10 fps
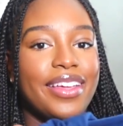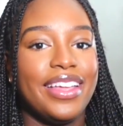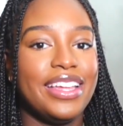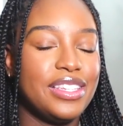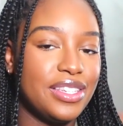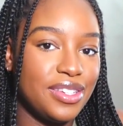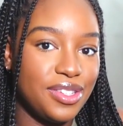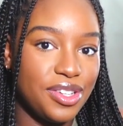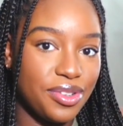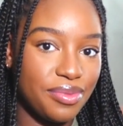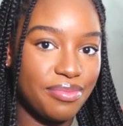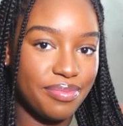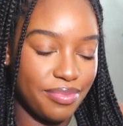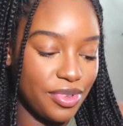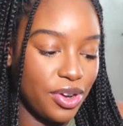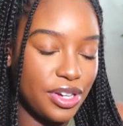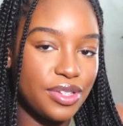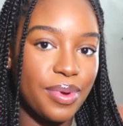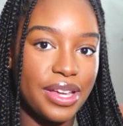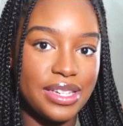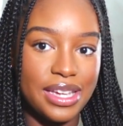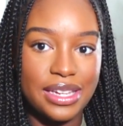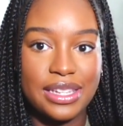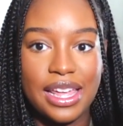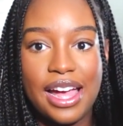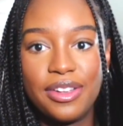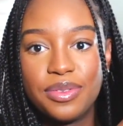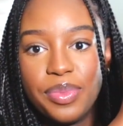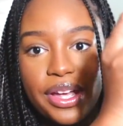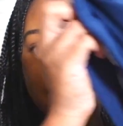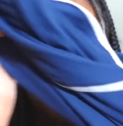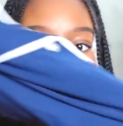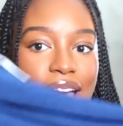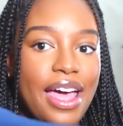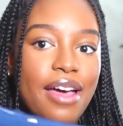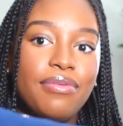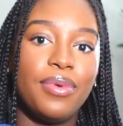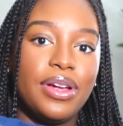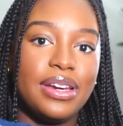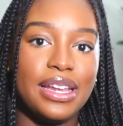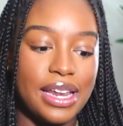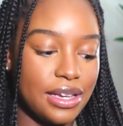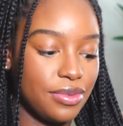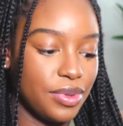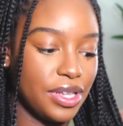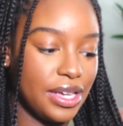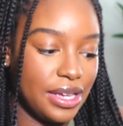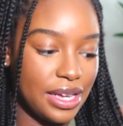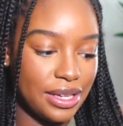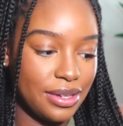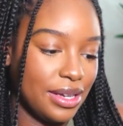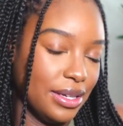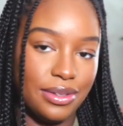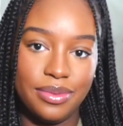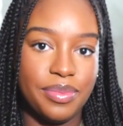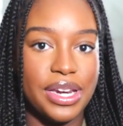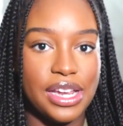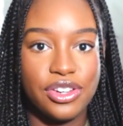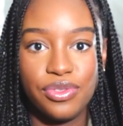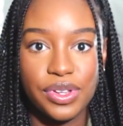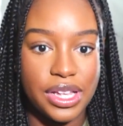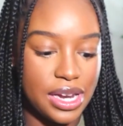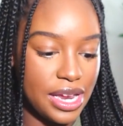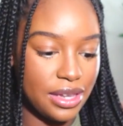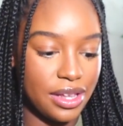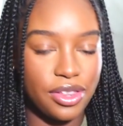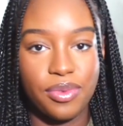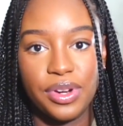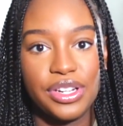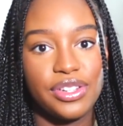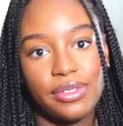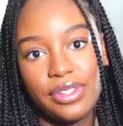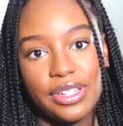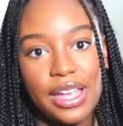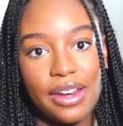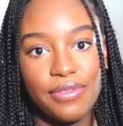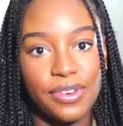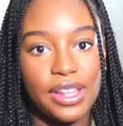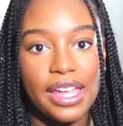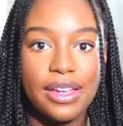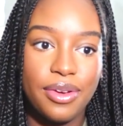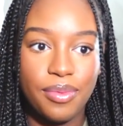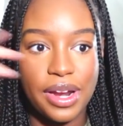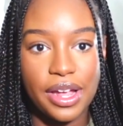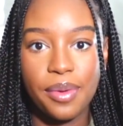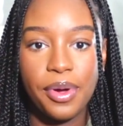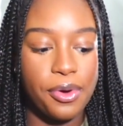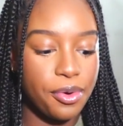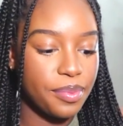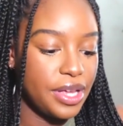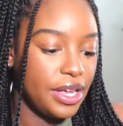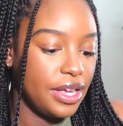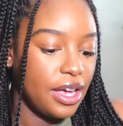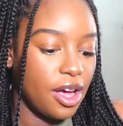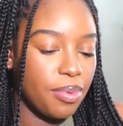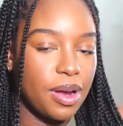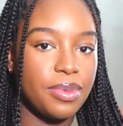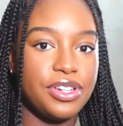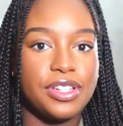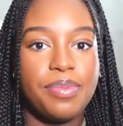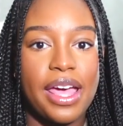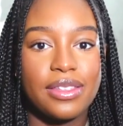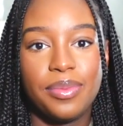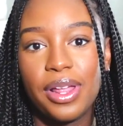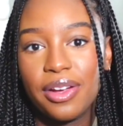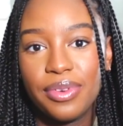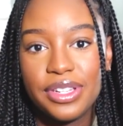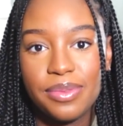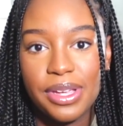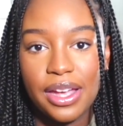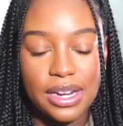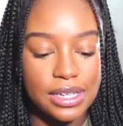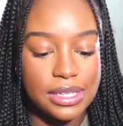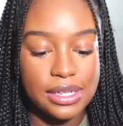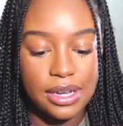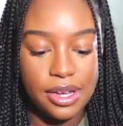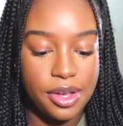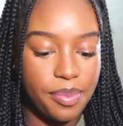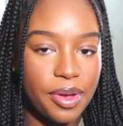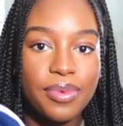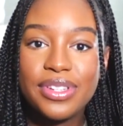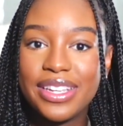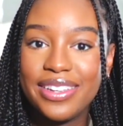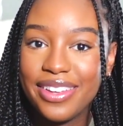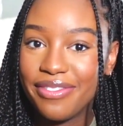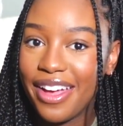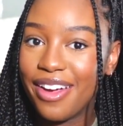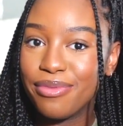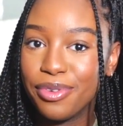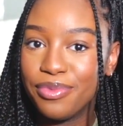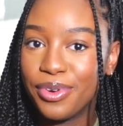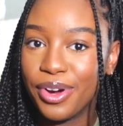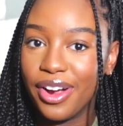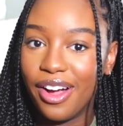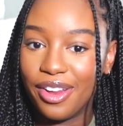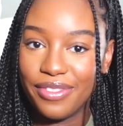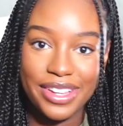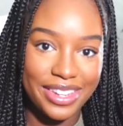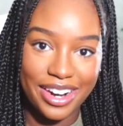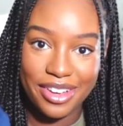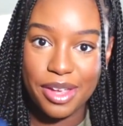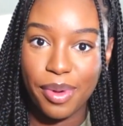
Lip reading: it's still on its way to get to the house, but I have one and that's really as many as you really need. The other one is just kind of for like when I come home. I'll probably just pack the black one, to be honest. But we'll see. If I have room for all of it, then I'll keep